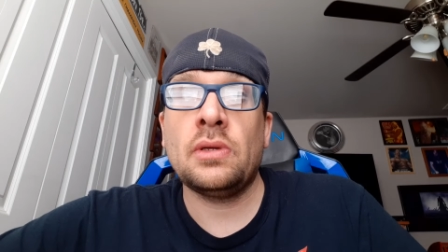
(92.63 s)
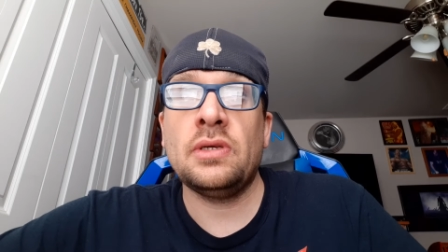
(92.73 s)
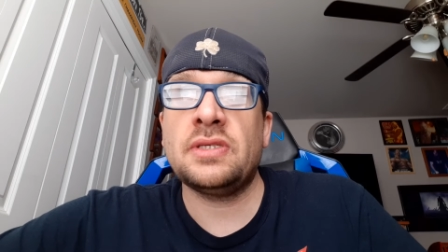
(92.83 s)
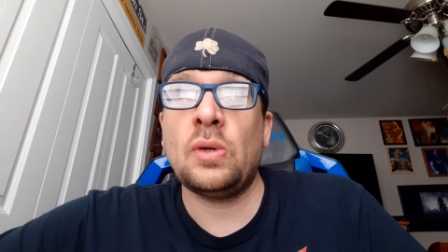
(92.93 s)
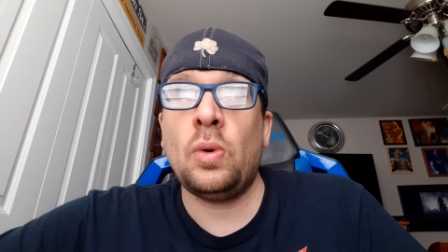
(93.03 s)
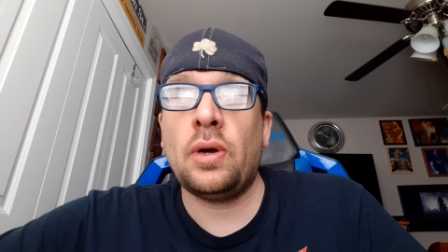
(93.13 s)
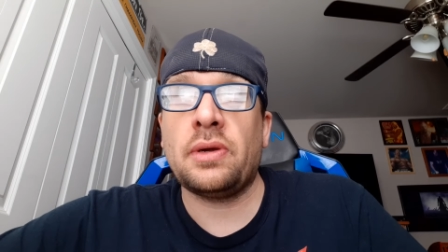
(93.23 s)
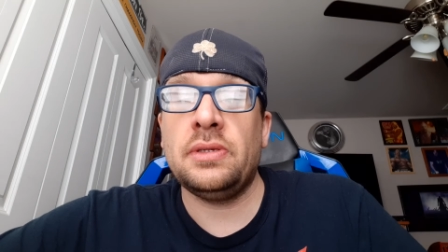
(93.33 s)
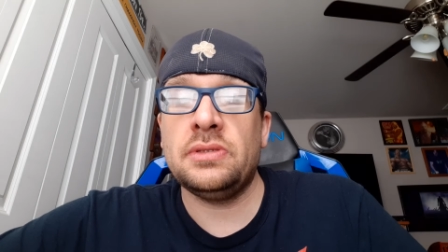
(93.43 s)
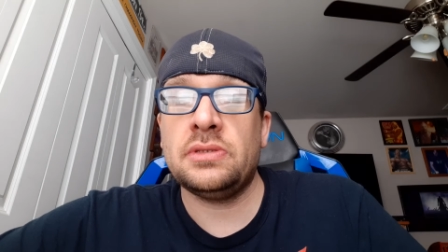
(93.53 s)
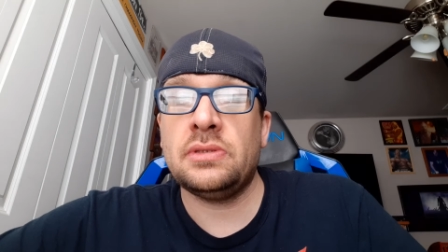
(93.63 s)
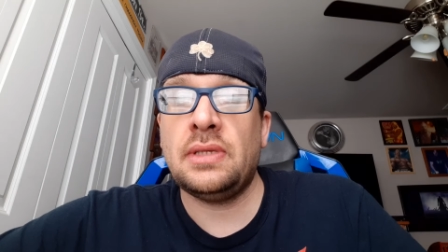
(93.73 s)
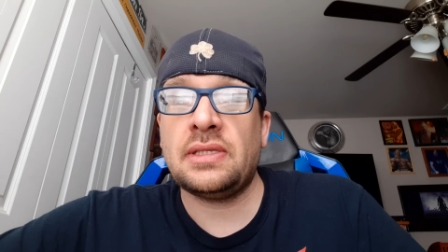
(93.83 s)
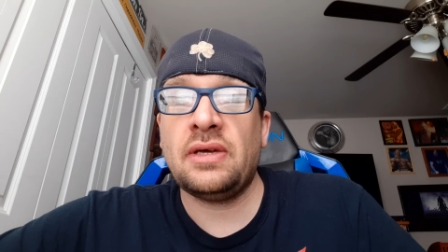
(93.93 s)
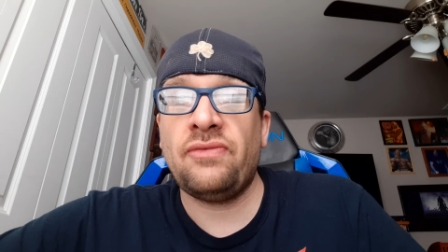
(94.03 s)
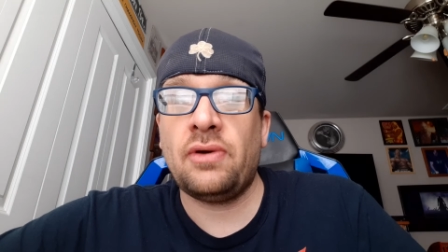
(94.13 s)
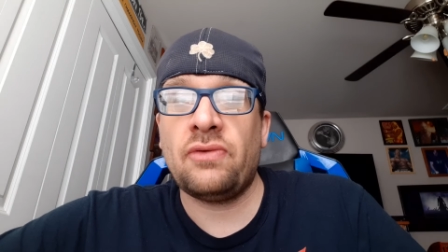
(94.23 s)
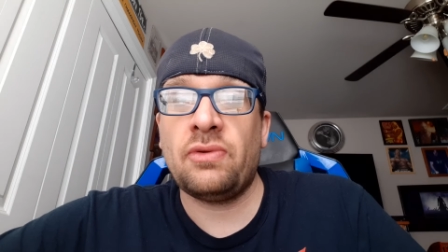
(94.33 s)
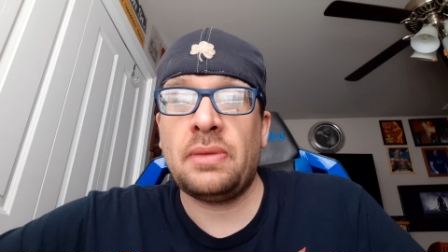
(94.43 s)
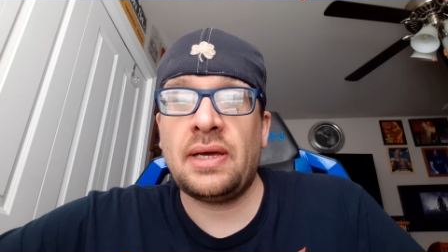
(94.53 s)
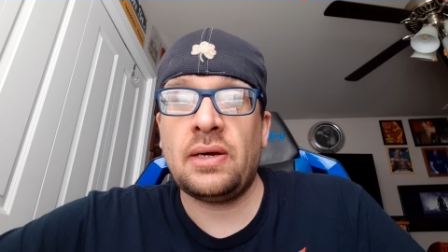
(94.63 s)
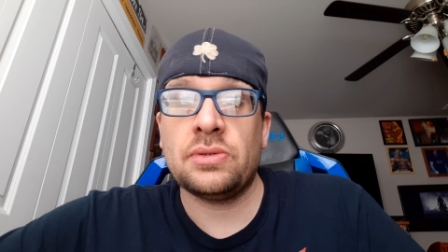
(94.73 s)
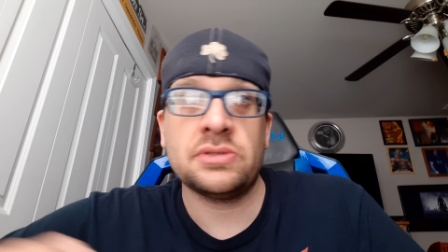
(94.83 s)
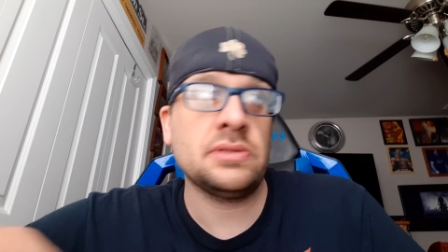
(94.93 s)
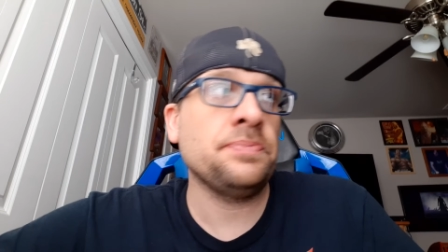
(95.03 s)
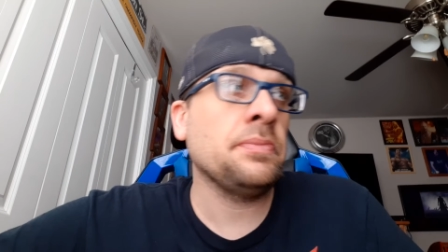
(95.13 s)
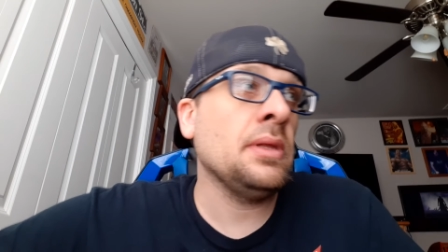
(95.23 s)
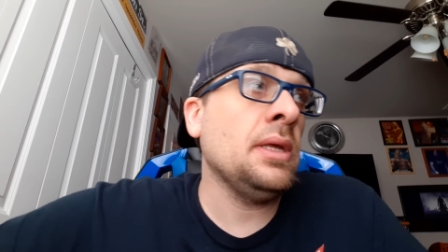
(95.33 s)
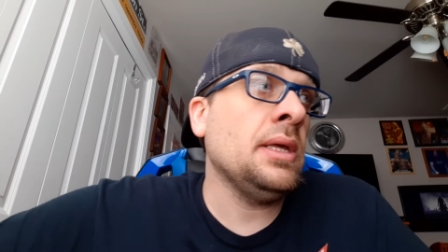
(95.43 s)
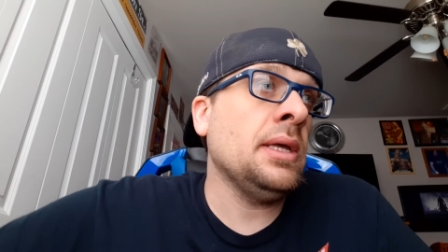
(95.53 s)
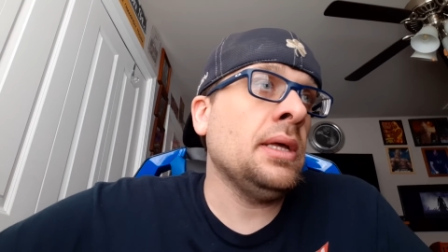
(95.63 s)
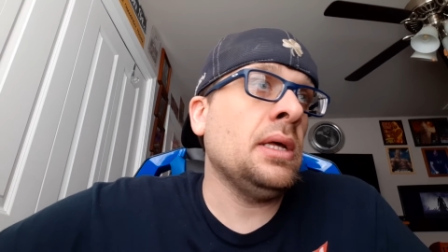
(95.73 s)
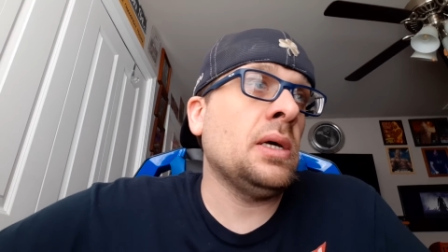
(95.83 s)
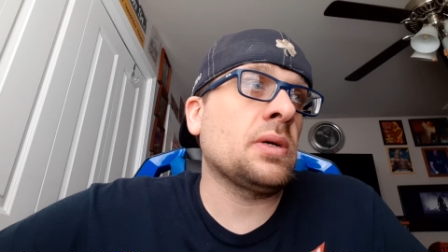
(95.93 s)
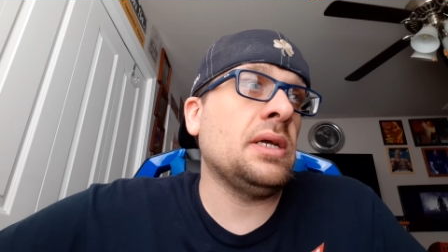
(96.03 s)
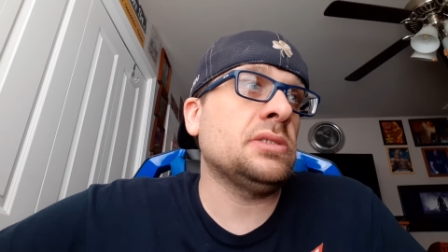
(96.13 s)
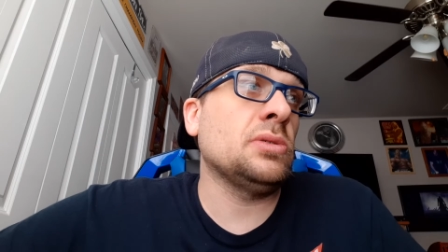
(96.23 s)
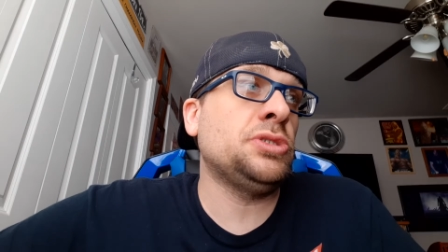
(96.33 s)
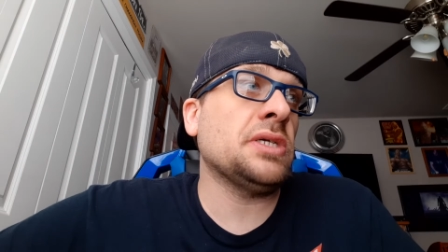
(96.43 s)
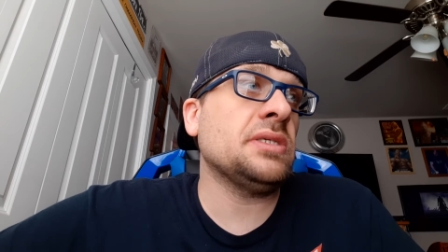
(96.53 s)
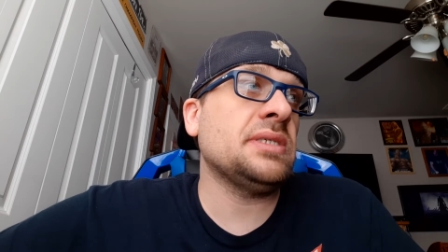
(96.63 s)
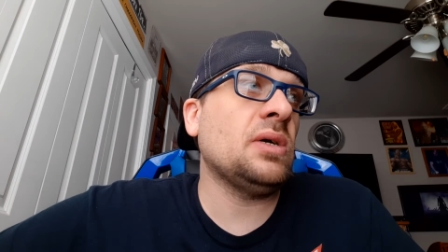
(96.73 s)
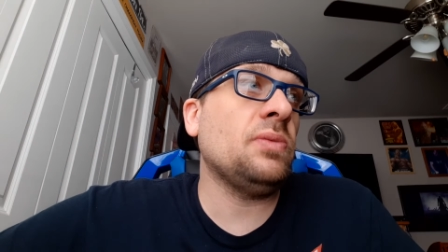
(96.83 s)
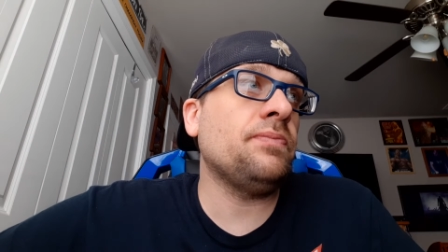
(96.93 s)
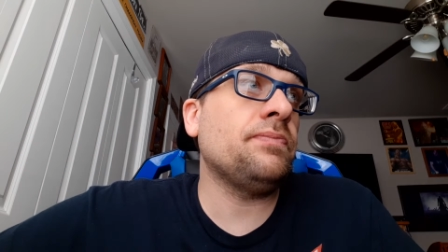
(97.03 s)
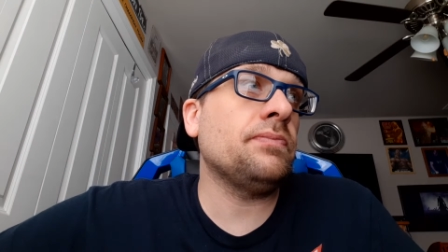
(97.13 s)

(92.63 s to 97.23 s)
It's at Walgreens, not that far from my house. Okay, so check this out.